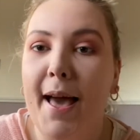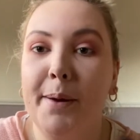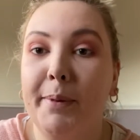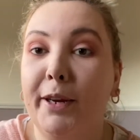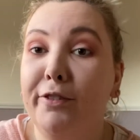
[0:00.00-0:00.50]

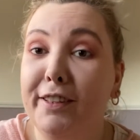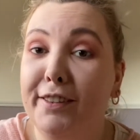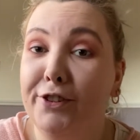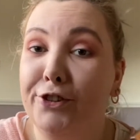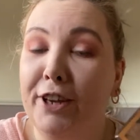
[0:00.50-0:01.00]
My lovely
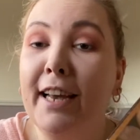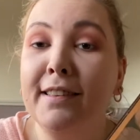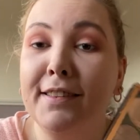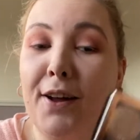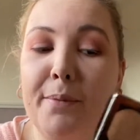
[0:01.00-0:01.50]
sister
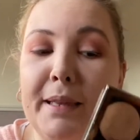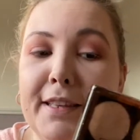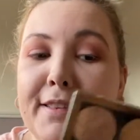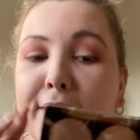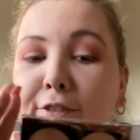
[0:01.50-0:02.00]
Jess got me
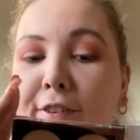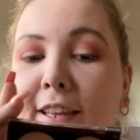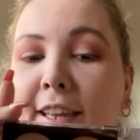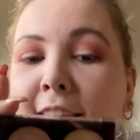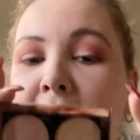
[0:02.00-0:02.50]
this
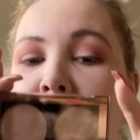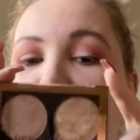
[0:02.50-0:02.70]
lovely